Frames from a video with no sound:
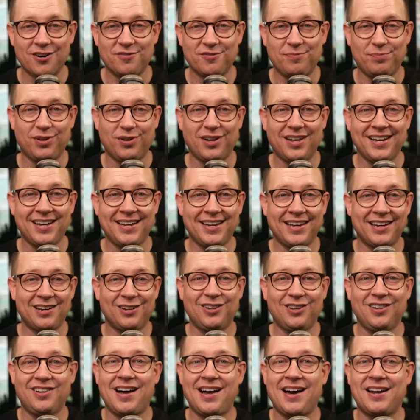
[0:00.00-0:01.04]
art of play
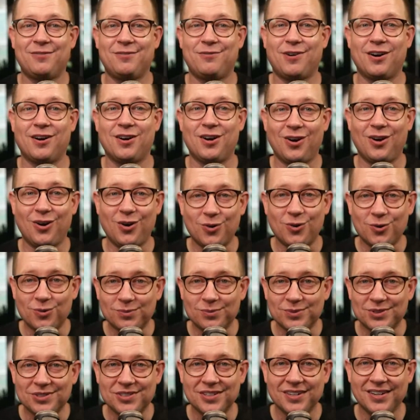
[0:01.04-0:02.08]
in a lot of our
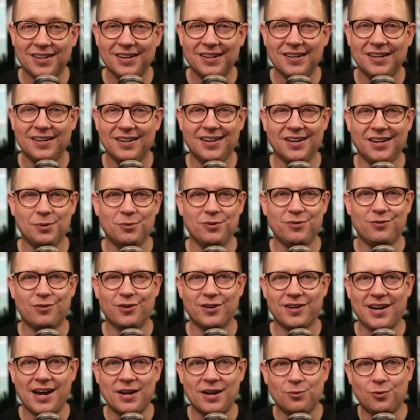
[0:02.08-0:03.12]
homes. We've
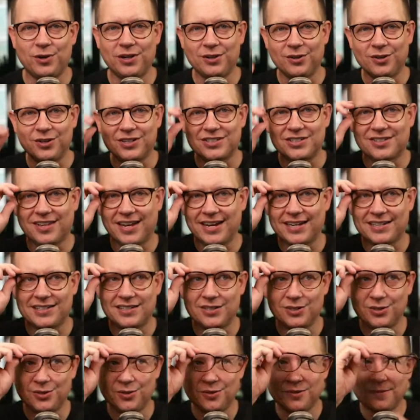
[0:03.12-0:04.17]
forgotten what it looks
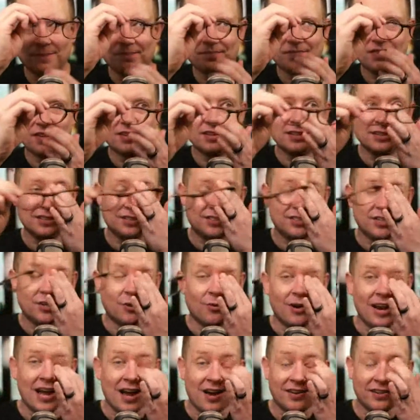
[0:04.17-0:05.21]
like to
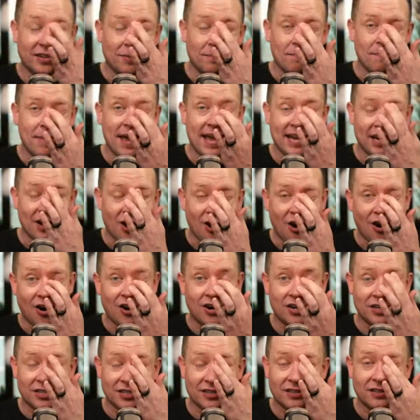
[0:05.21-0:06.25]
sit around and make
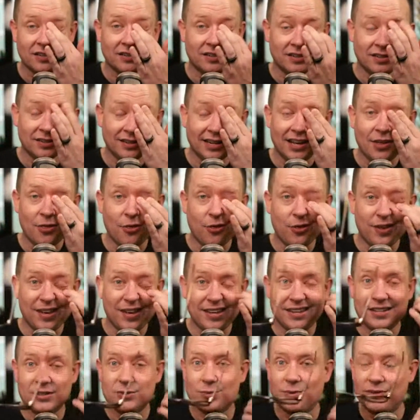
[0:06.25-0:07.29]
art and
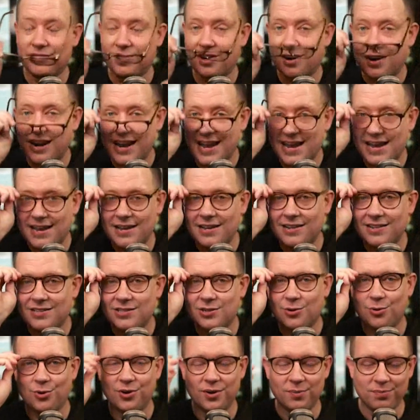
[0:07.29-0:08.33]
things with our
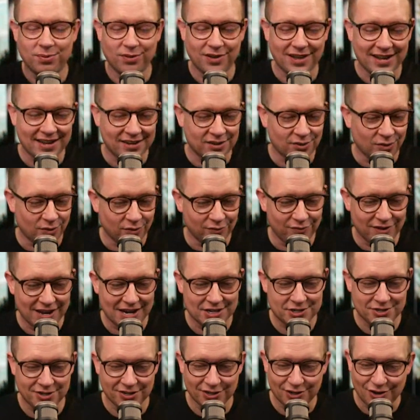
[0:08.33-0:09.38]
hands, or to play an
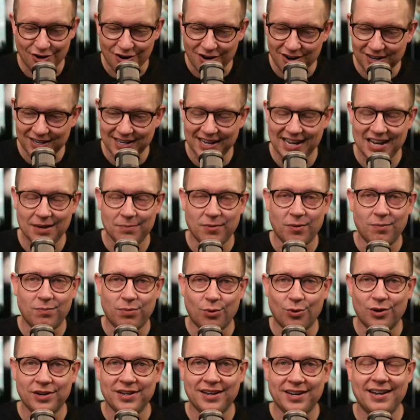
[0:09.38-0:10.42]
old-fashioned card game or
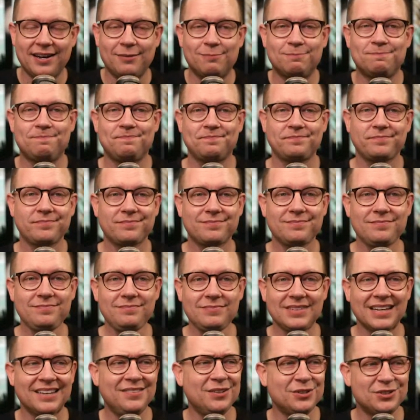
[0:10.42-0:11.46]
board game.
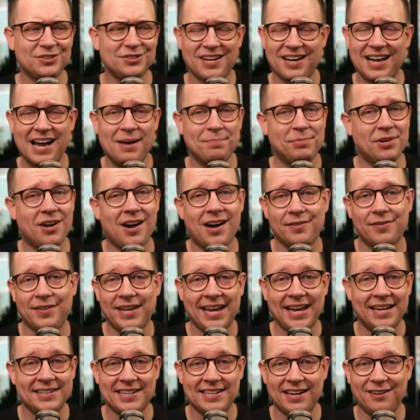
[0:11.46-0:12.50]
And I'm not
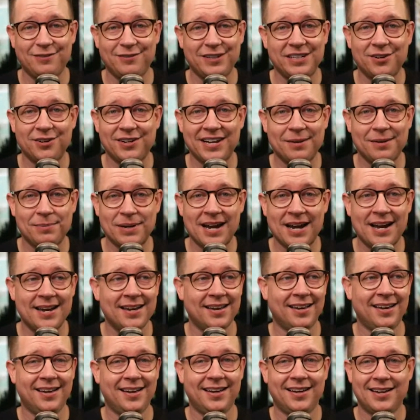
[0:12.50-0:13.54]
the anti-video game
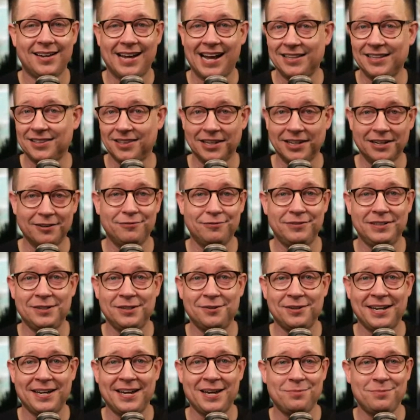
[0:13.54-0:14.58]
guy. I love
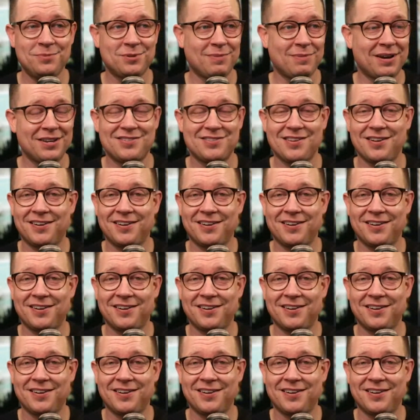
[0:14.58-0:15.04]
video games. My